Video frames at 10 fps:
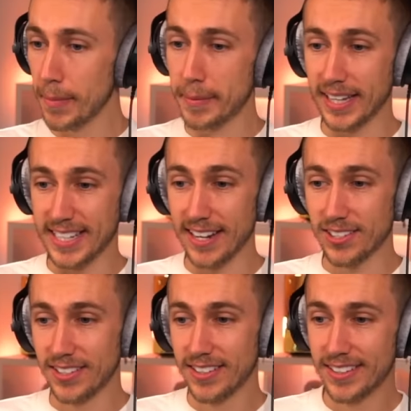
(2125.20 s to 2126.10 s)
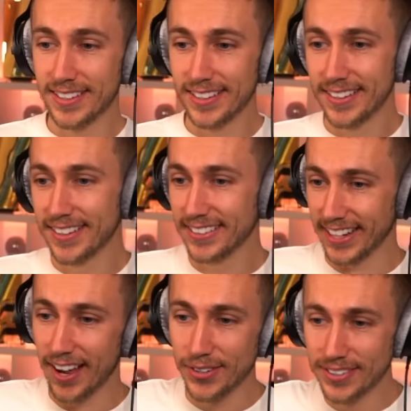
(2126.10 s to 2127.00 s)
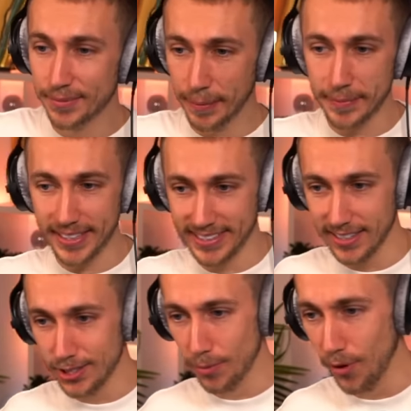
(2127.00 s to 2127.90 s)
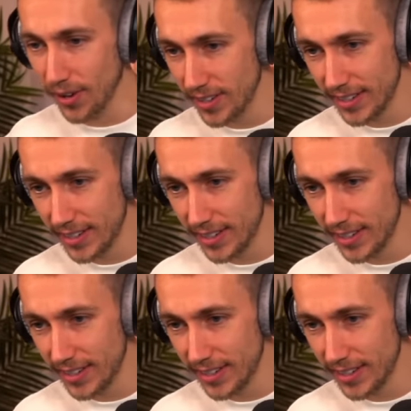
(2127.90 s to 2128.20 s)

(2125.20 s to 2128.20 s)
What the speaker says: Maybe they did. Don't know. Maybe they did do more.